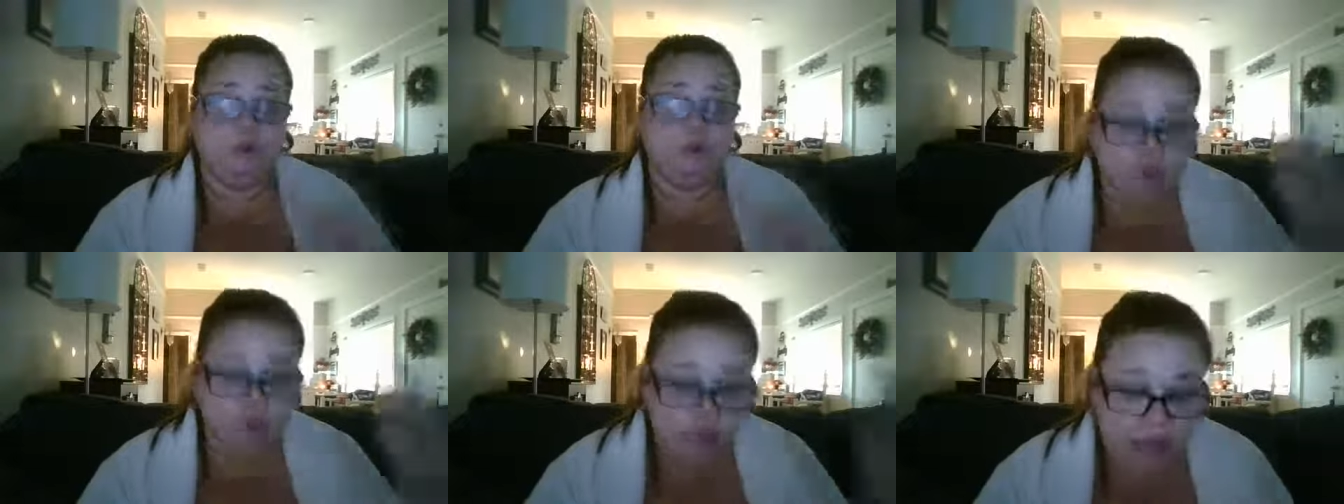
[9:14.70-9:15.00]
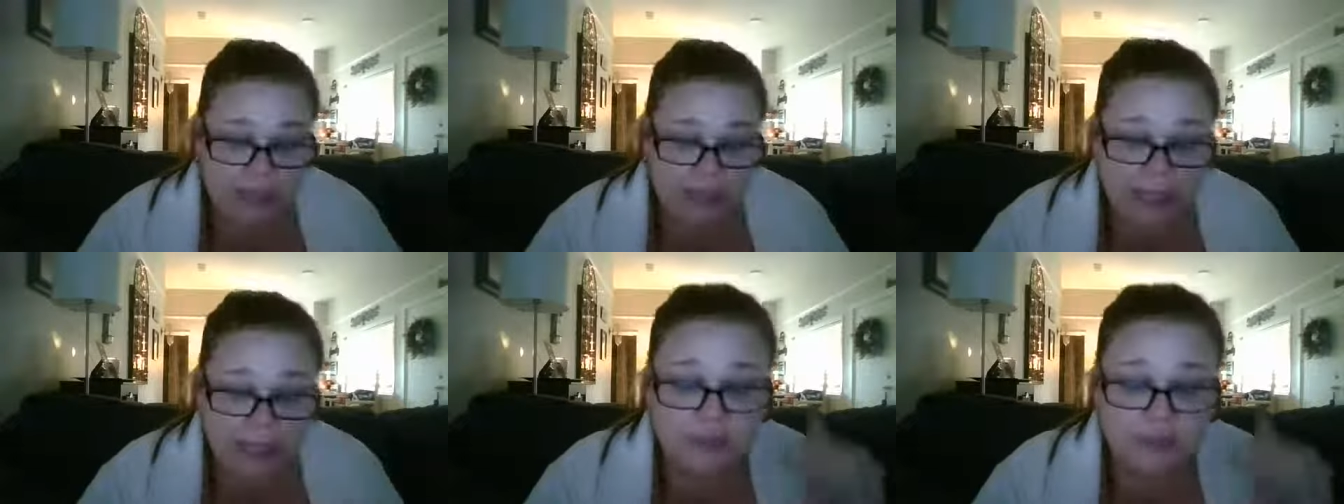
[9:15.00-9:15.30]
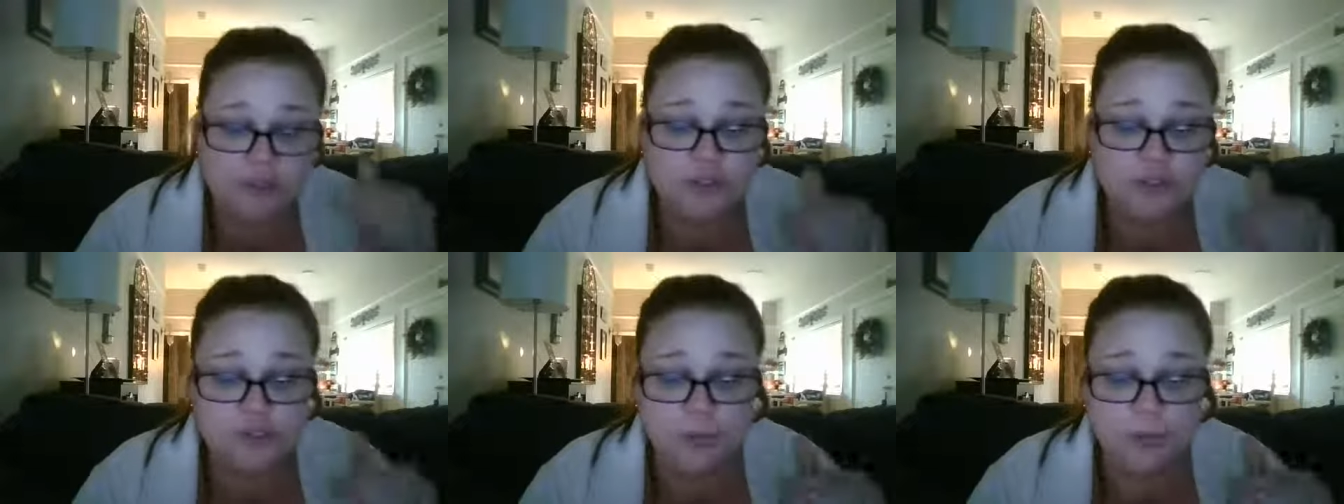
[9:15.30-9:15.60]
rolling
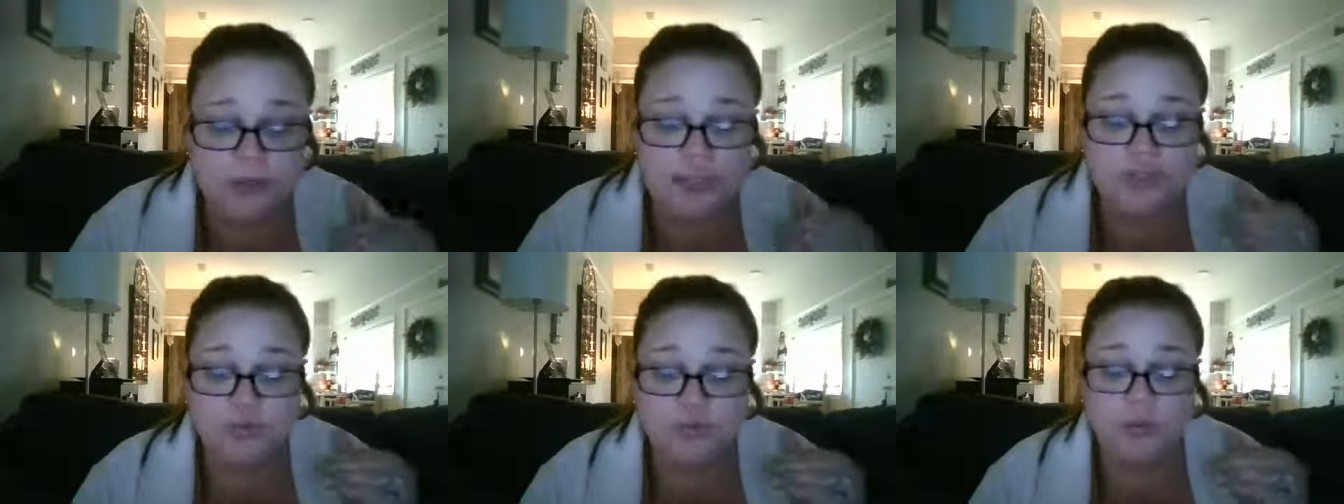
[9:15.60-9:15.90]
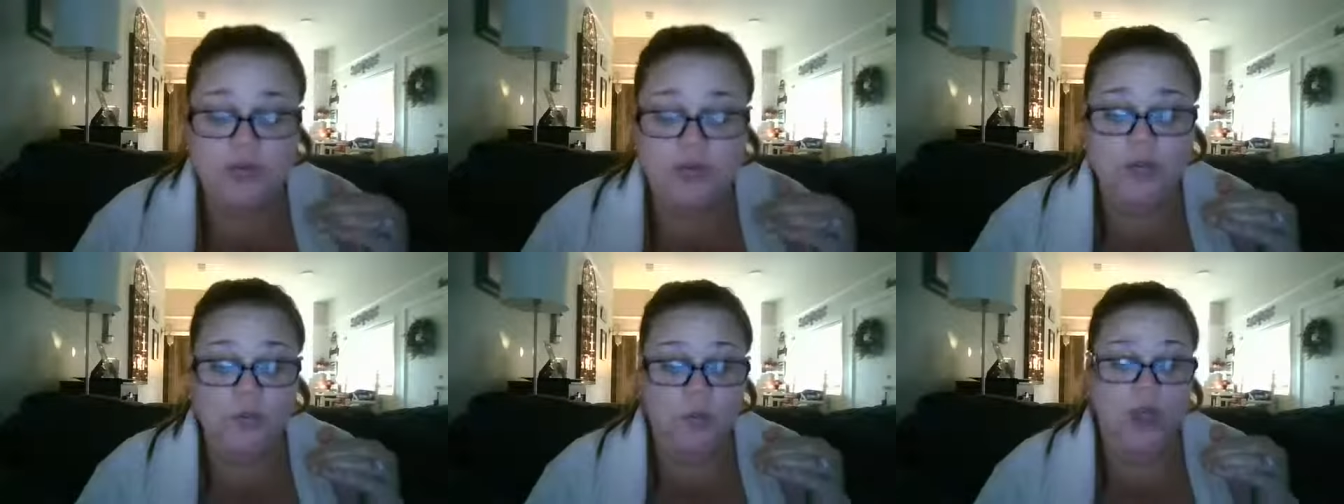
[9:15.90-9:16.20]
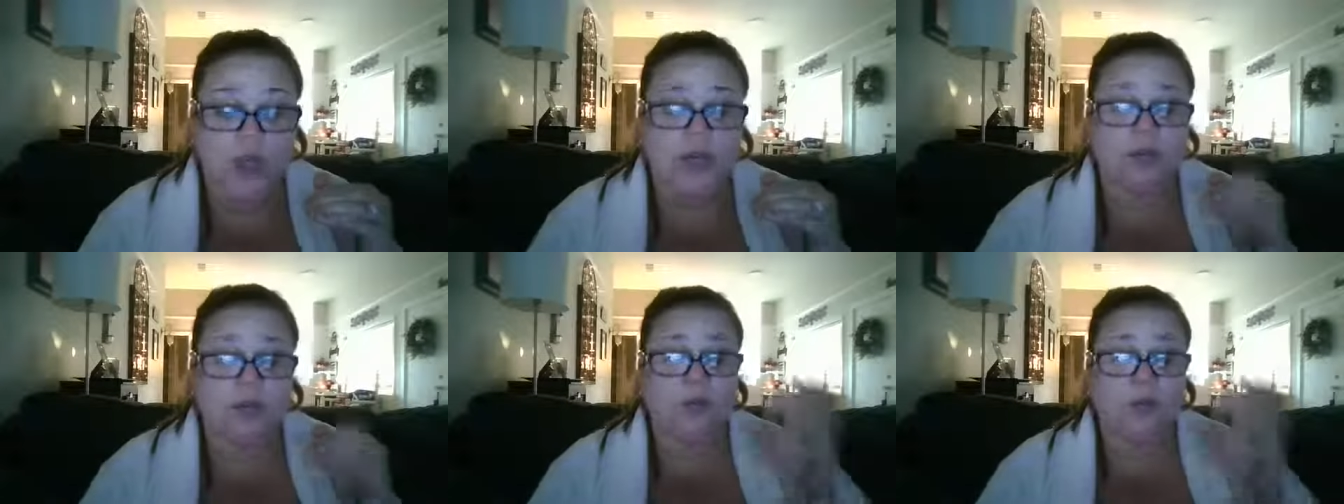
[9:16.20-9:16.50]
into
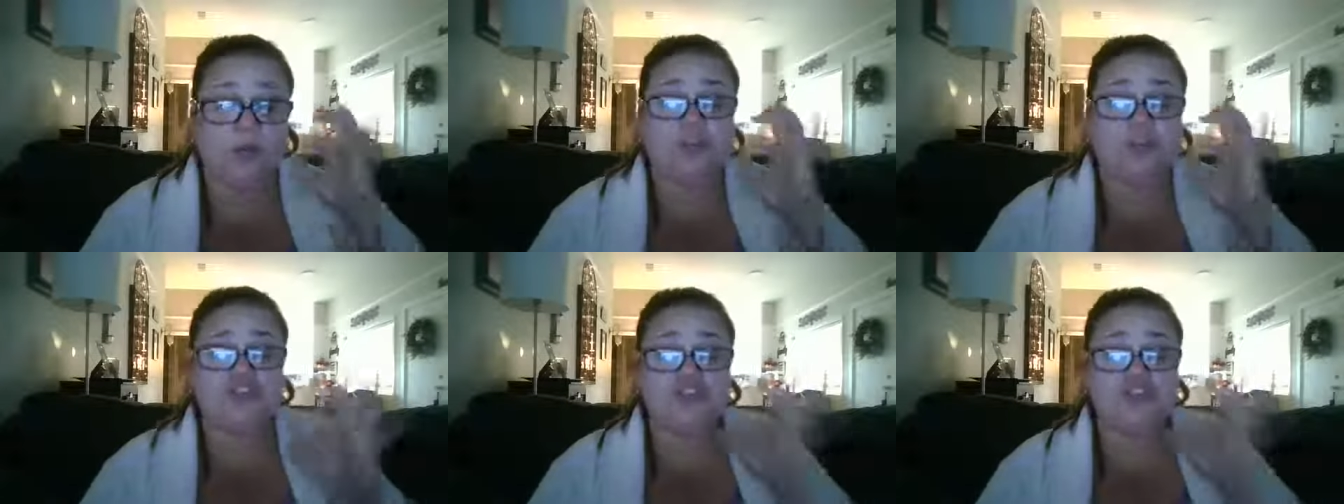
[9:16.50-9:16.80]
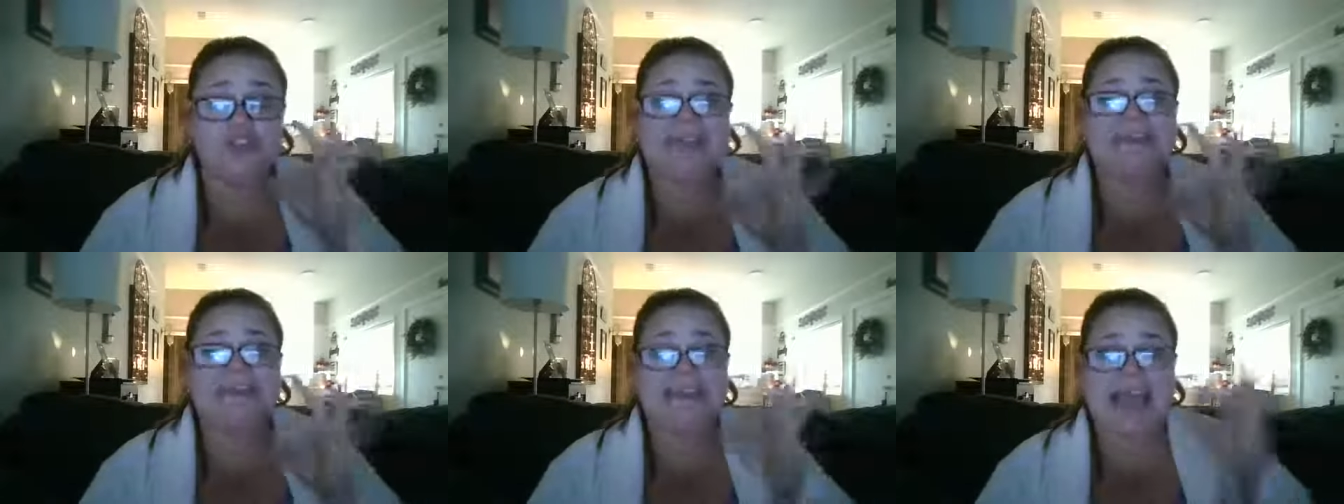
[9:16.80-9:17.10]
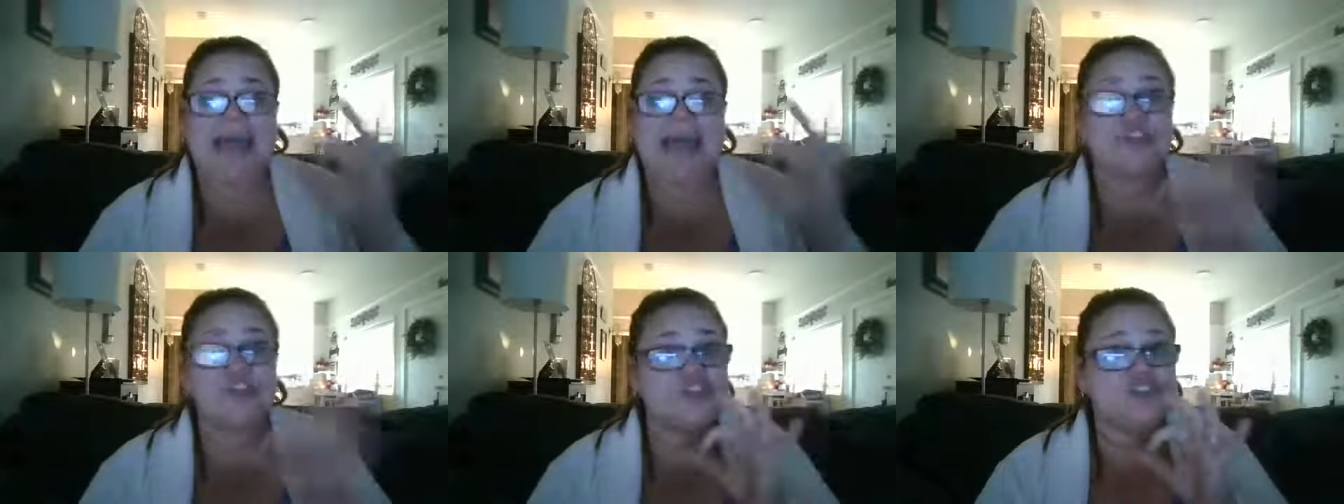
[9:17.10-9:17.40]
2021, which is
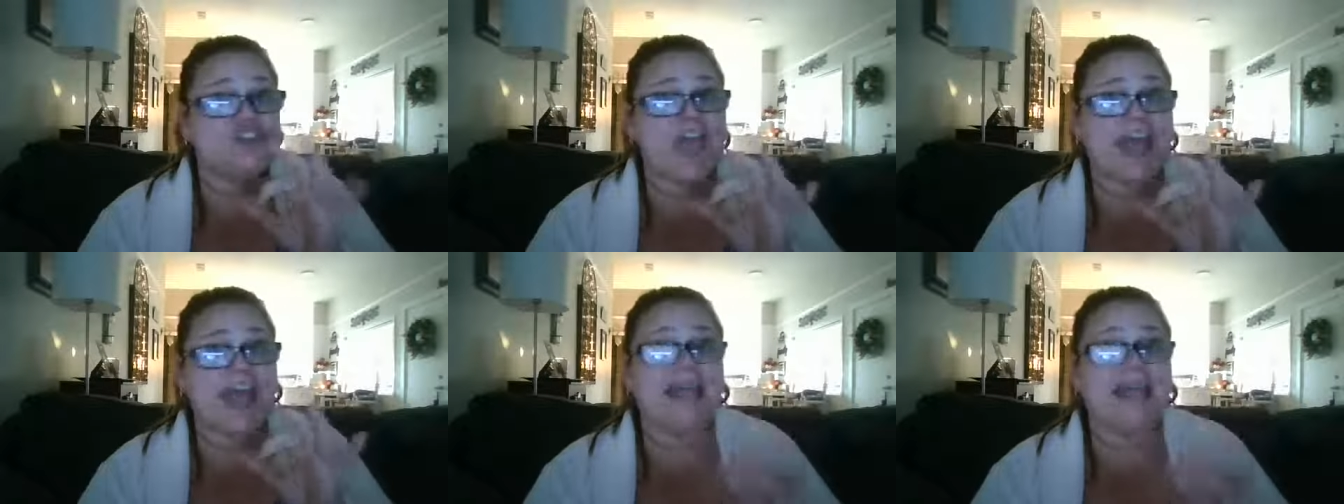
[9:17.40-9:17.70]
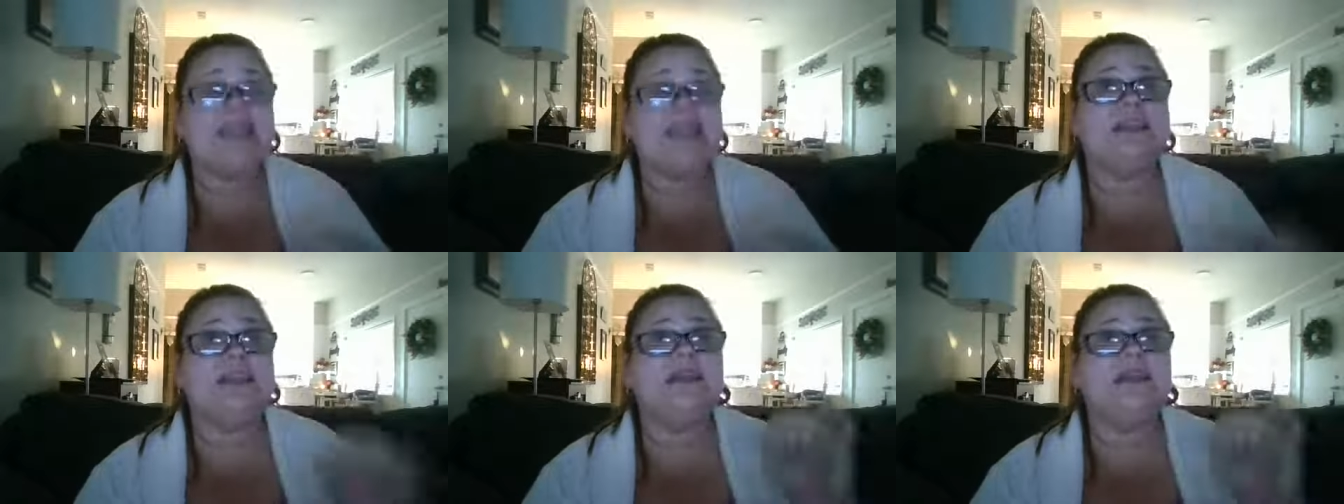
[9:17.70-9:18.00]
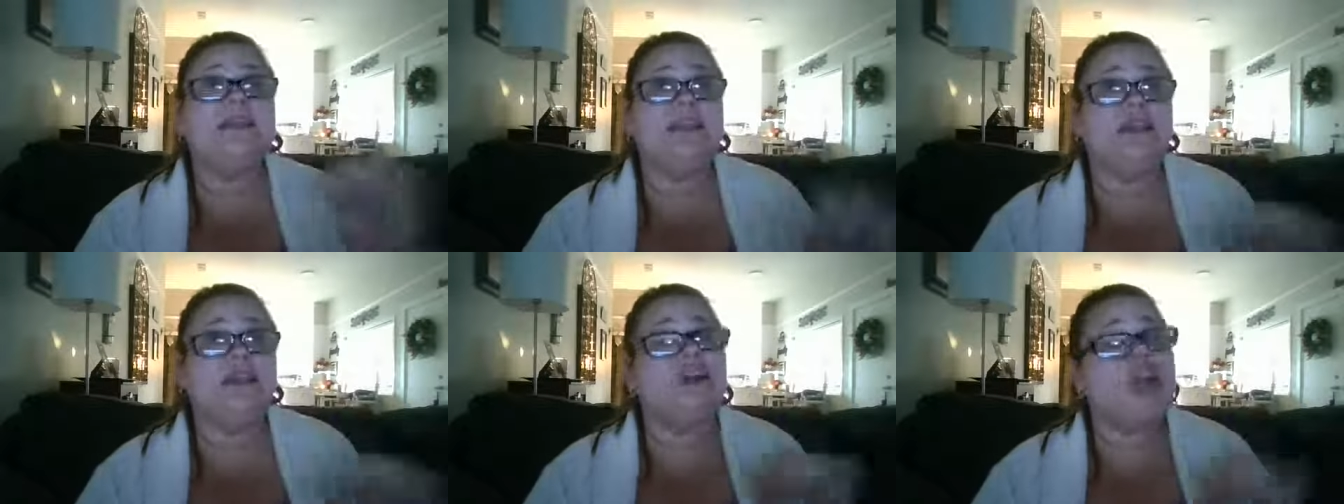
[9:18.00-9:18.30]
hashtag the
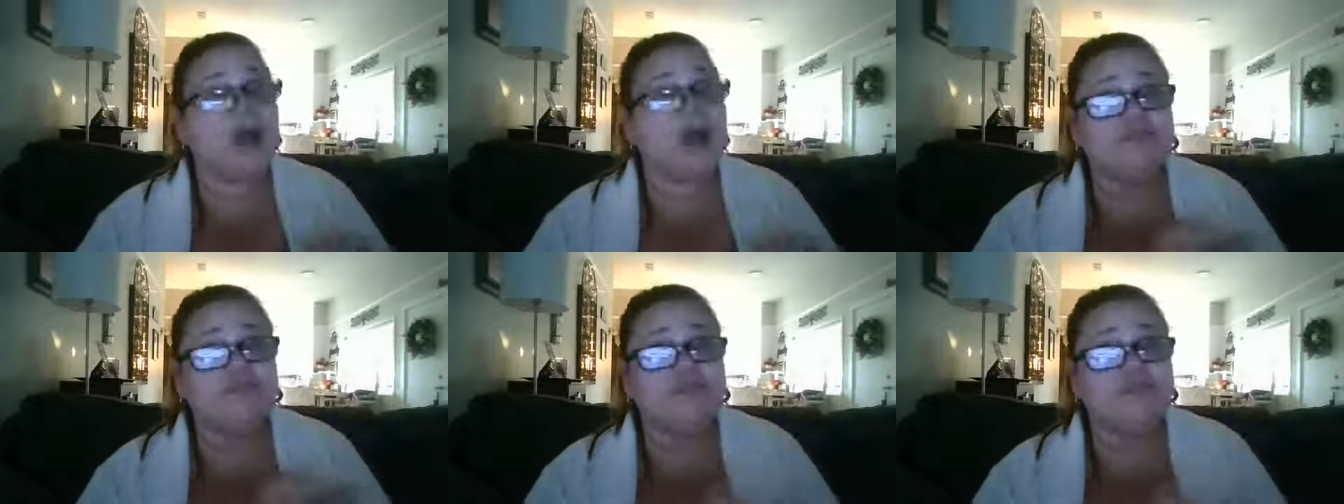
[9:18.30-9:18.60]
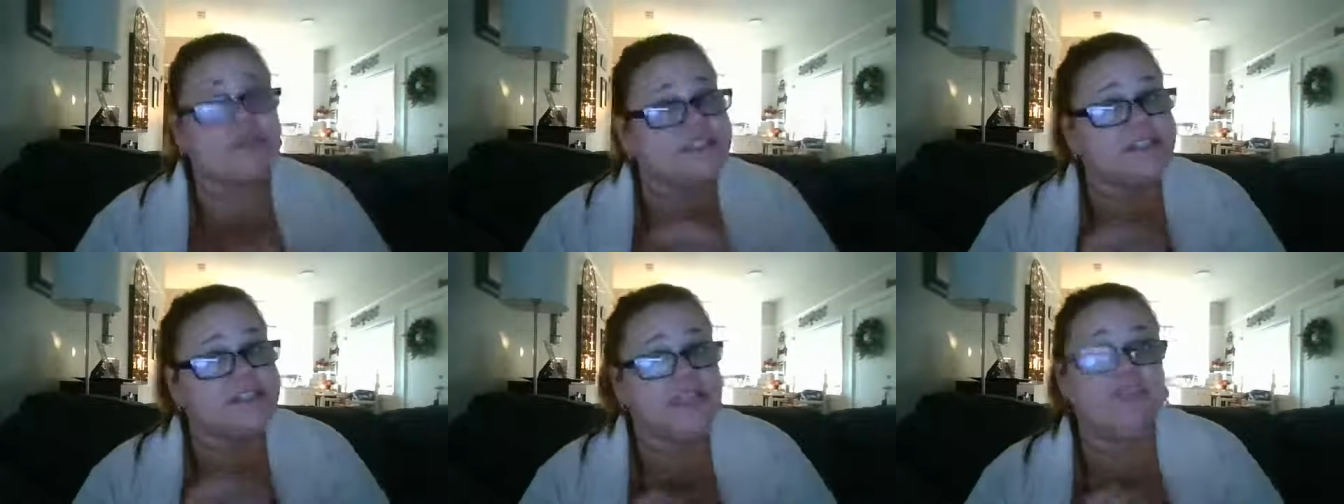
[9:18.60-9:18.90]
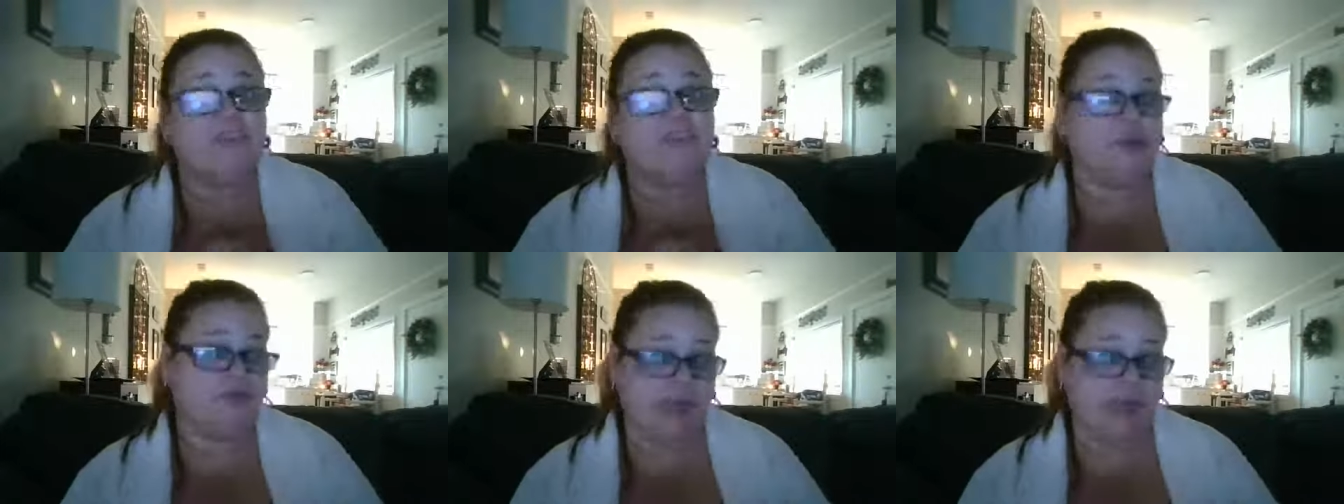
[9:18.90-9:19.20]
year of
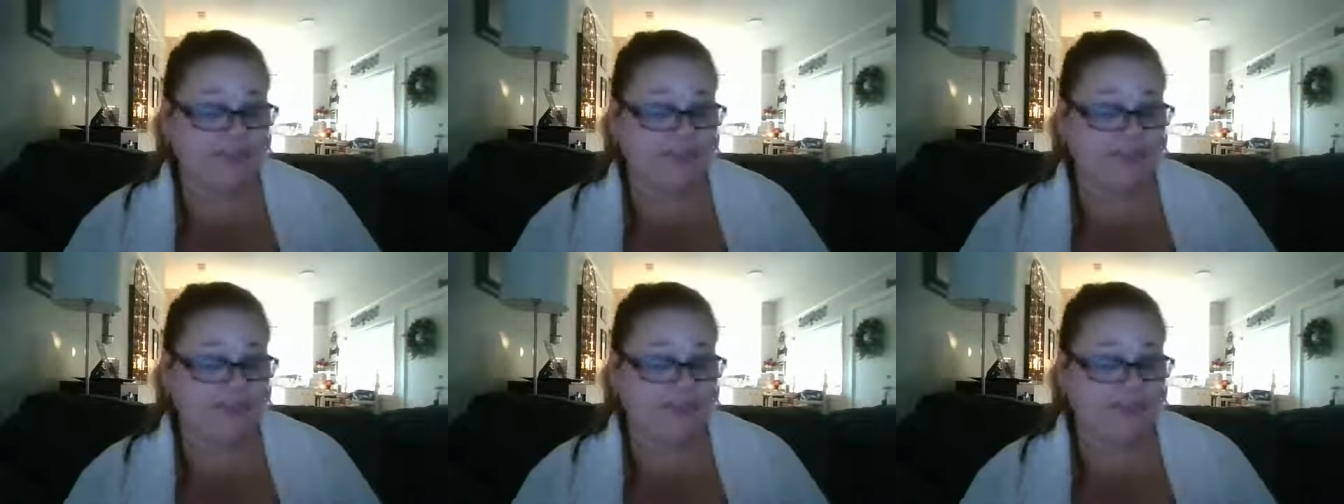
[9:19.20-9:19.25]
receiving.